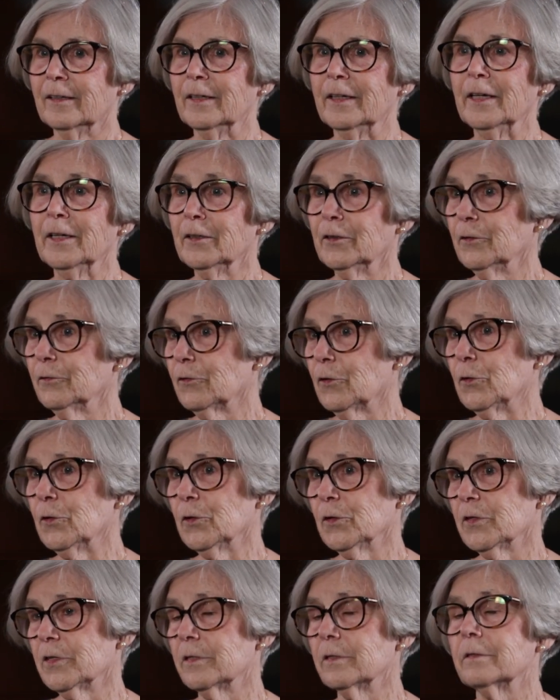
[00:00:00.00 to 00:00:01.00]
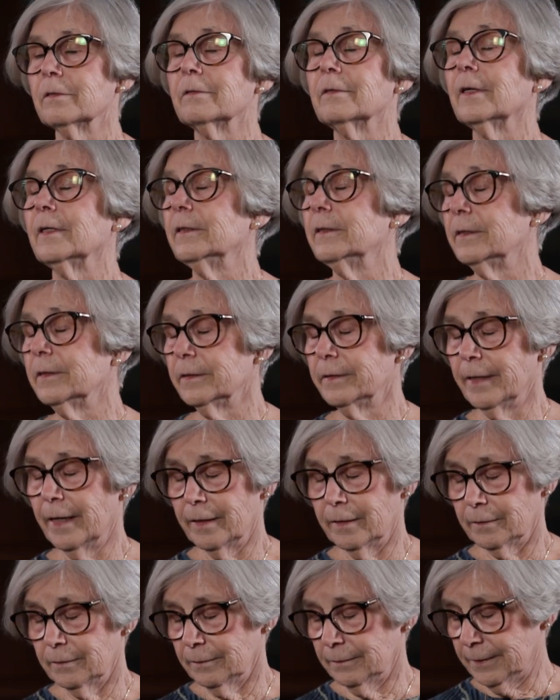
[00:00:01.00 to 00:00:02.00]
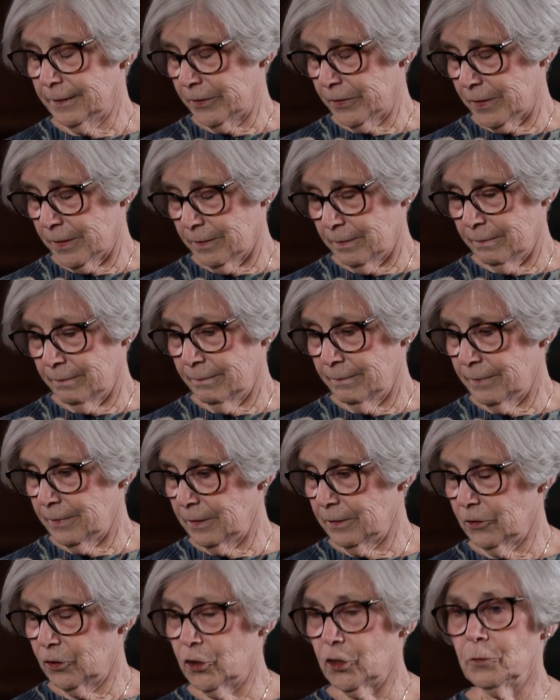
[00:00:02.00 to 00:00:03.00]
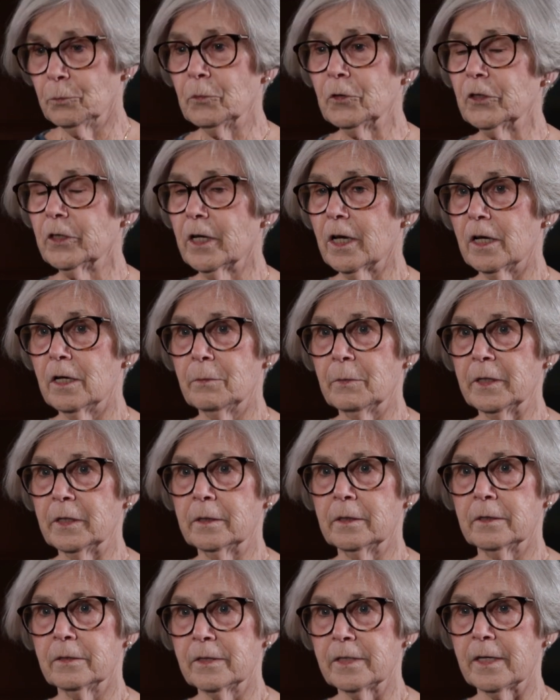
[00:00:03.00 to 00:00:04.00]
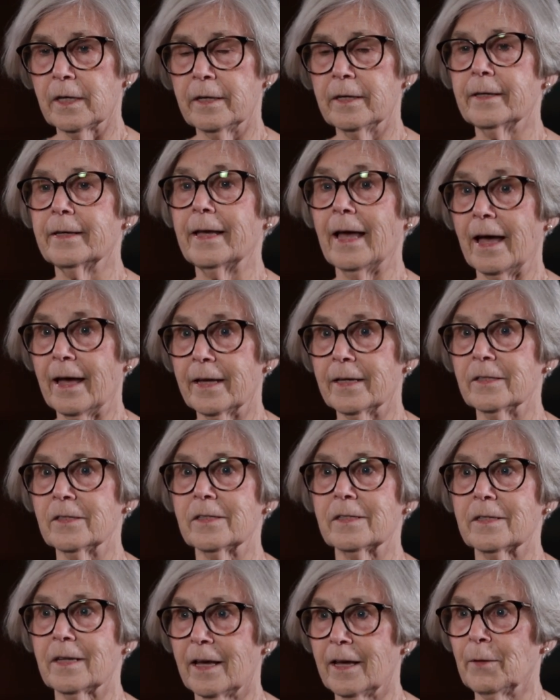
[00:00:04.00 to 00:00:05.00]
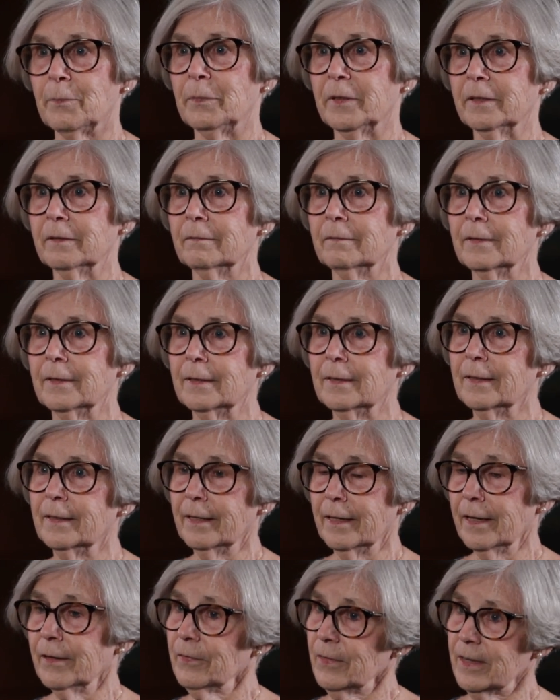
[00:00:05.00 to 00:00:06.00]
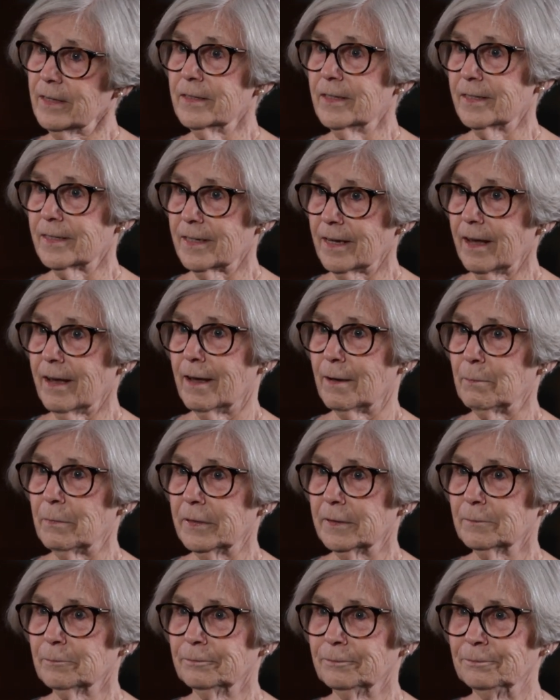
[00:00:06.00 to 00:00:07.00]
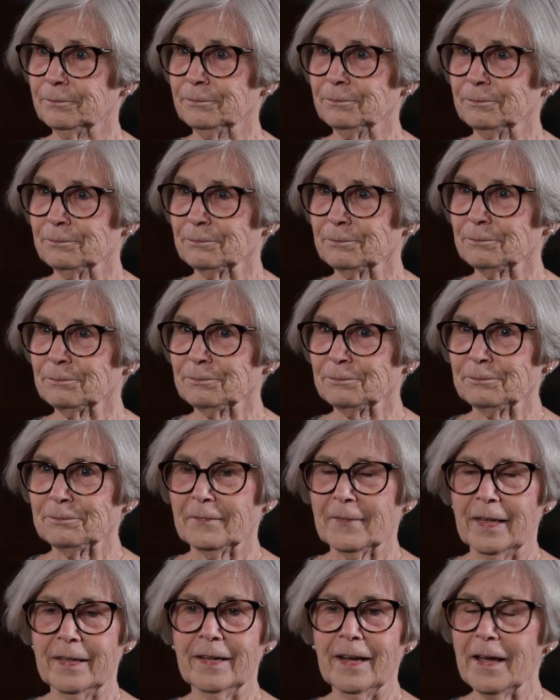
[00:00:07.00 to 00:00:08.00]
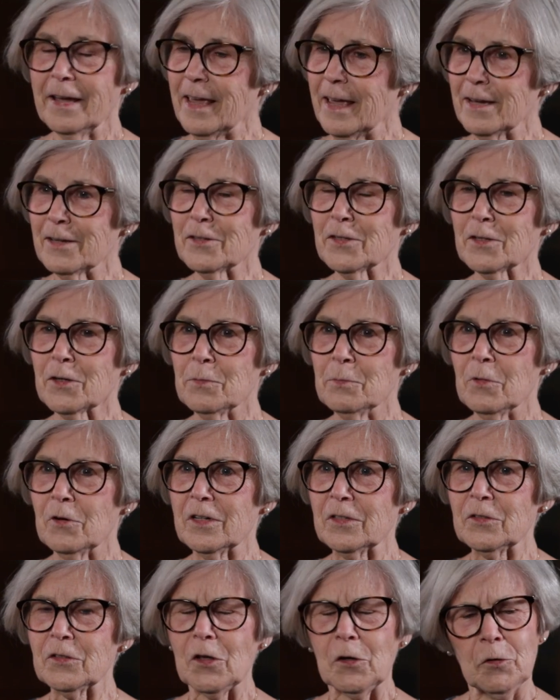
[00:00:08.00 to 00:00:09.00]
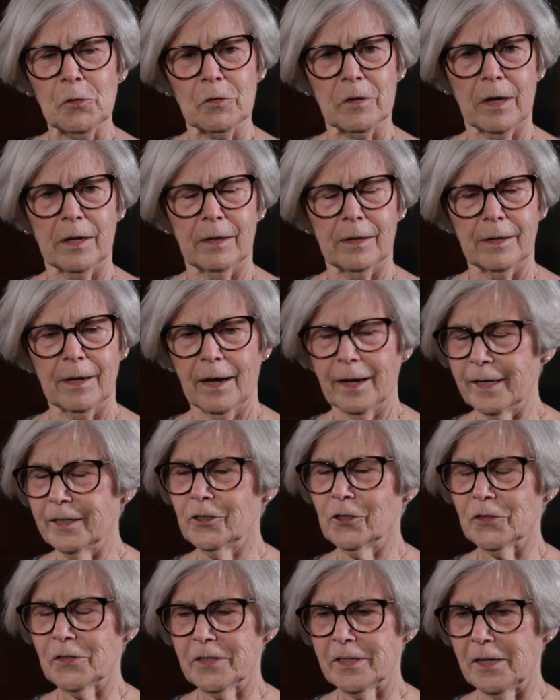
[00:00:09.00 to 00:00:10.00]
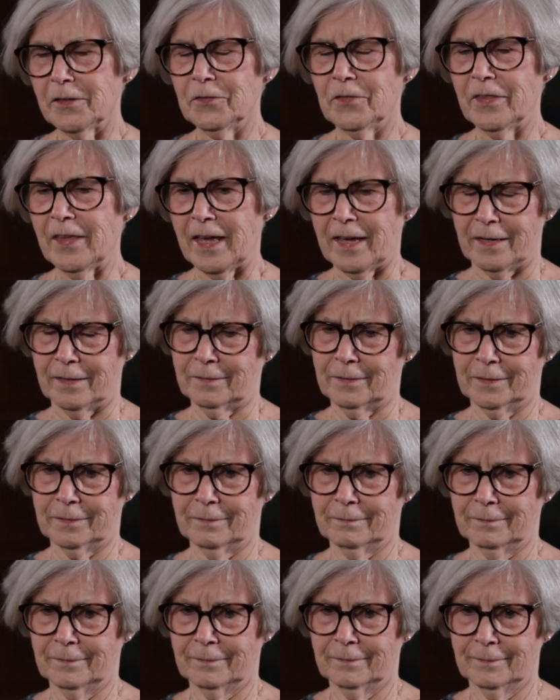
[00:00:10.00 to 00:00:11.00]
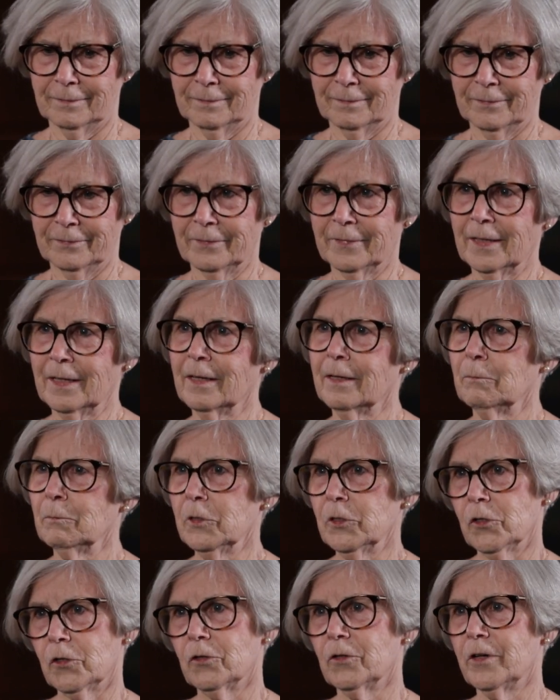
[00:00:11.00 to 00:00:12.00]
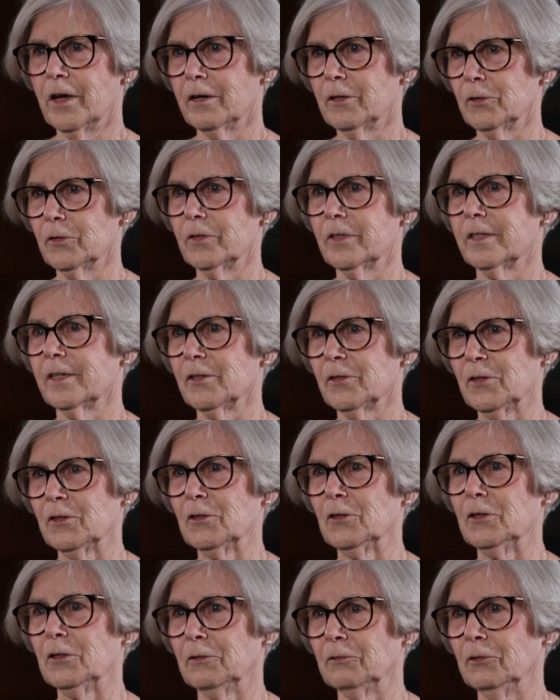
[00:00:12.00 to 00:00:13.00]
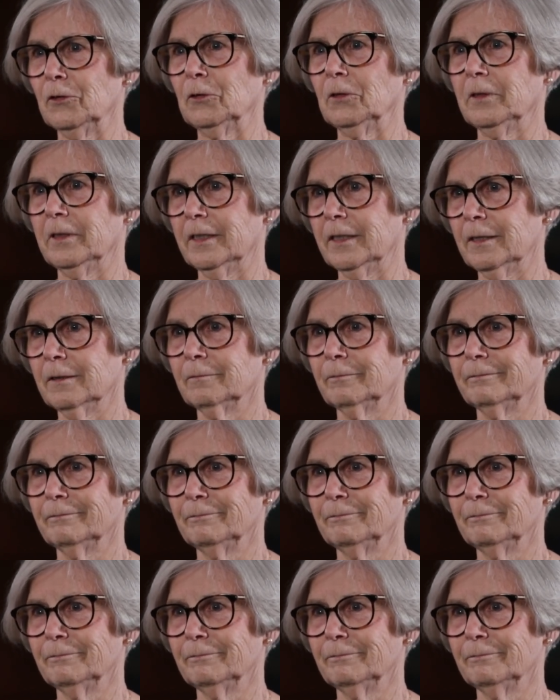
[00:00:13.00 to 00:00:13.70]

And of course, they did not listen. Jim would come in and say, guys, stop it. And they'd stop. And I asked him once, okay, I just said that. Mr. Dart says it differently.